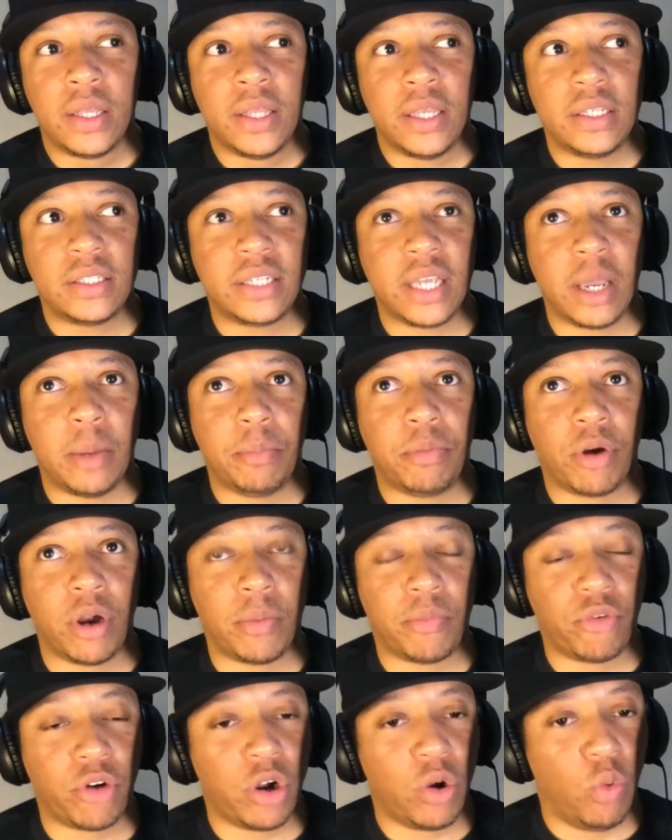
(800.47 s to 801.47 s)
They said
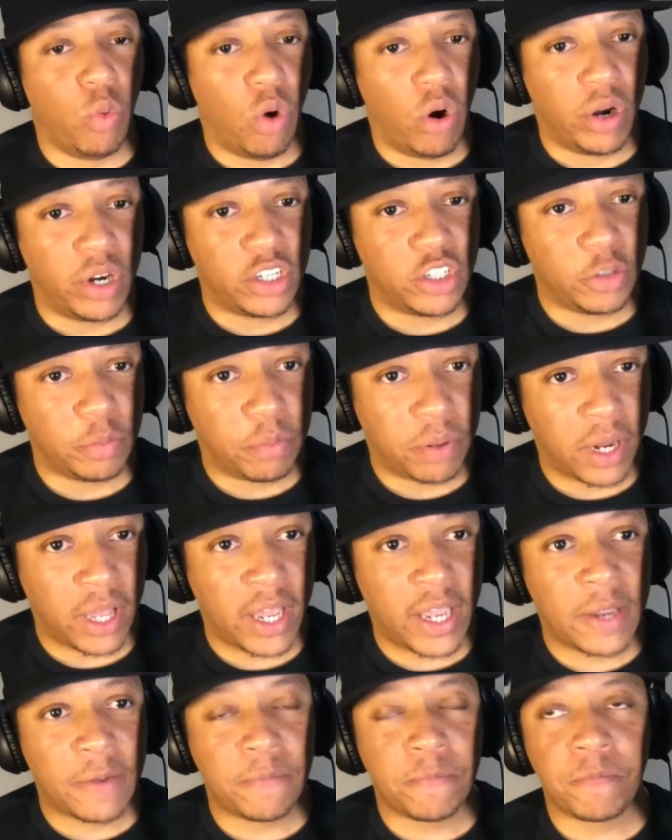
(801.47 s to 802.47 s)
Brun wanted to
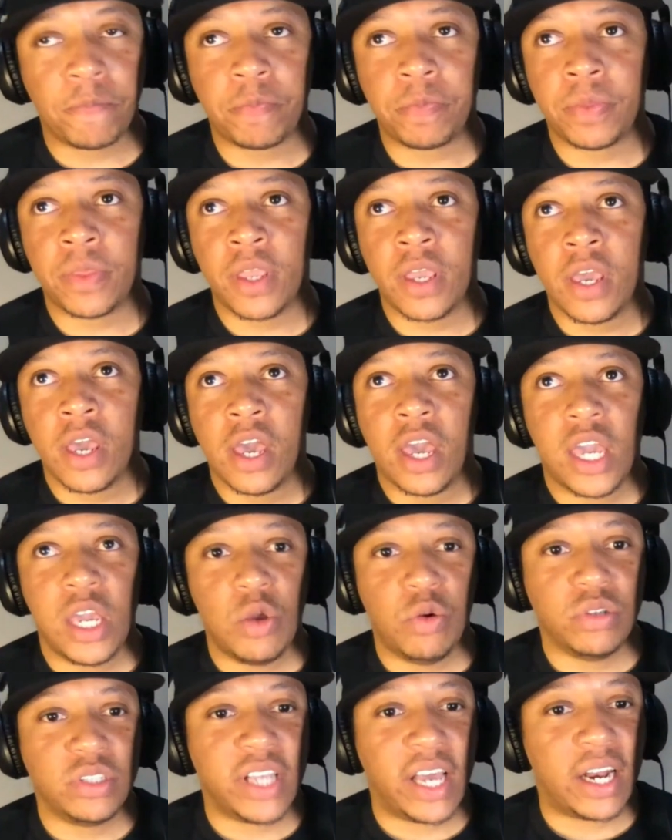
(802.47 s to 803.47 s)
play.
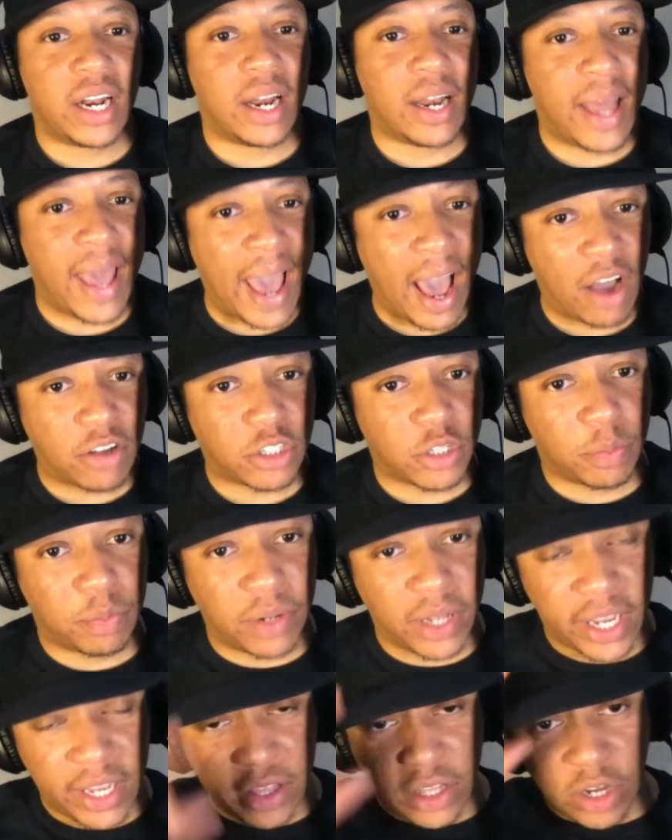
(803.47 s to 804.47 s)
He was not allowed to
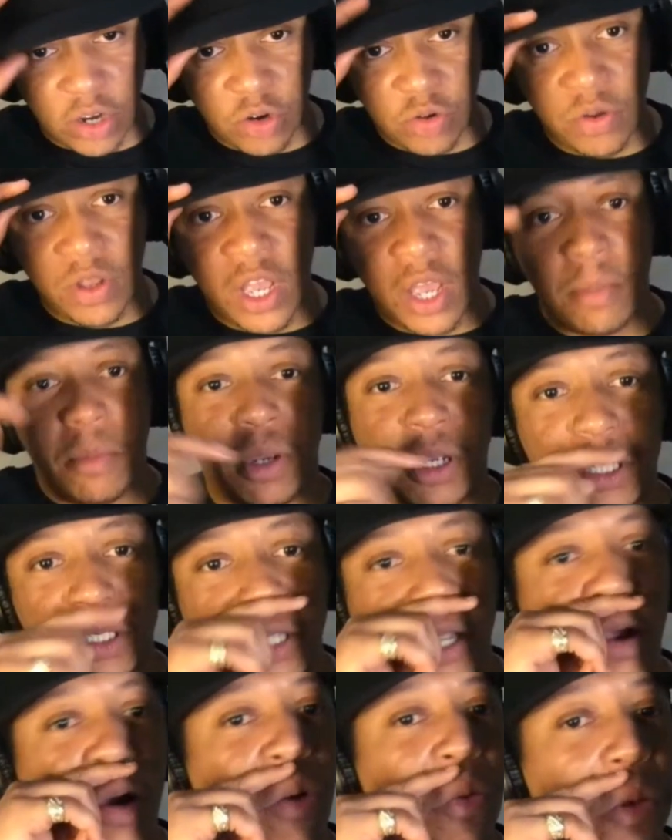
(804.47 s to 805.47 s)
play, though,
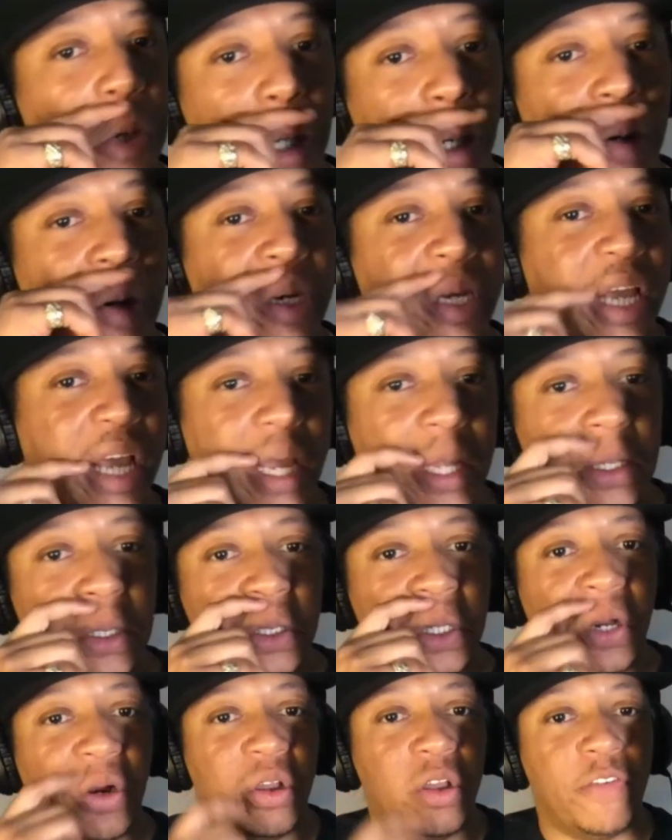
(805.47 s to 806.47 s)
because they were worried that,
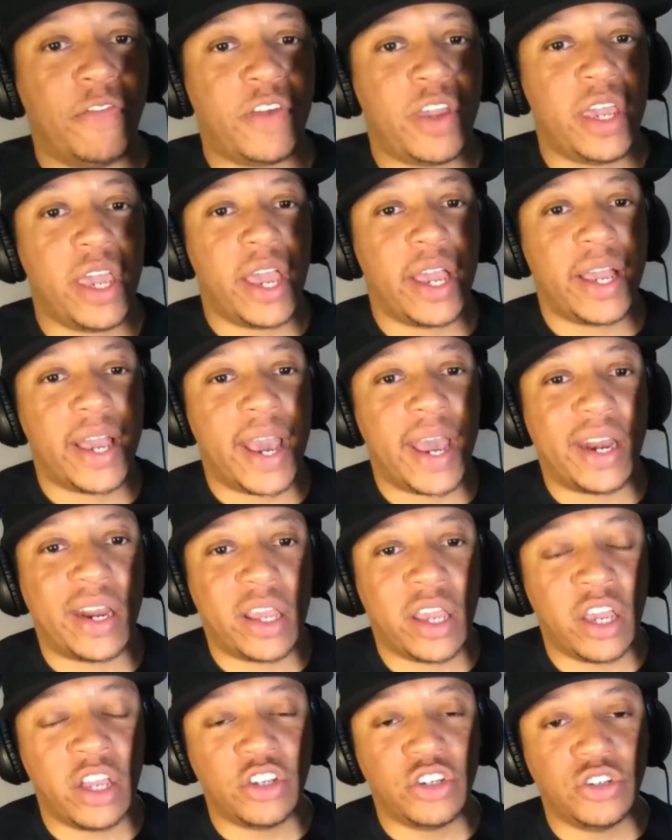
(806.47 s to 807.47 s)
you know, if he had got
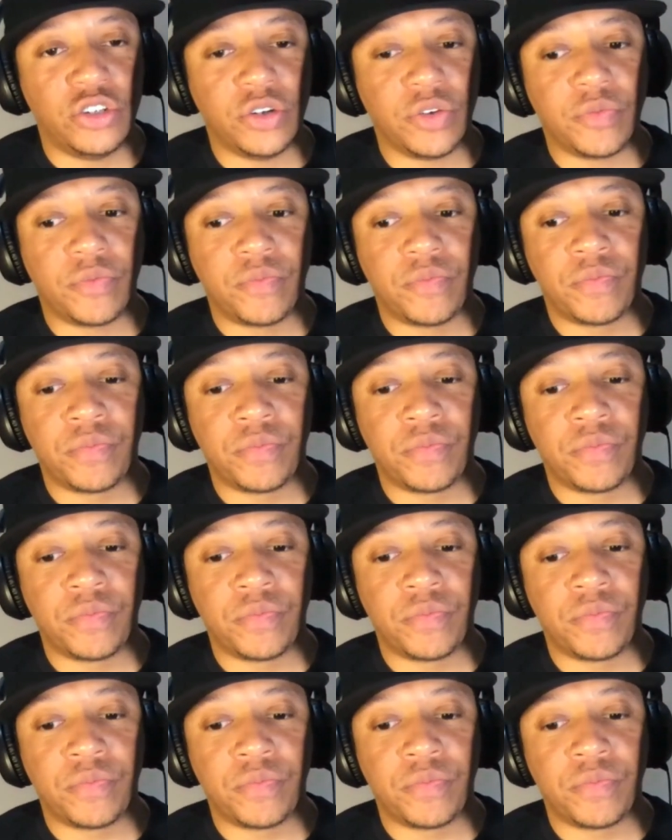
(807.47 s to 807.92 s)
injured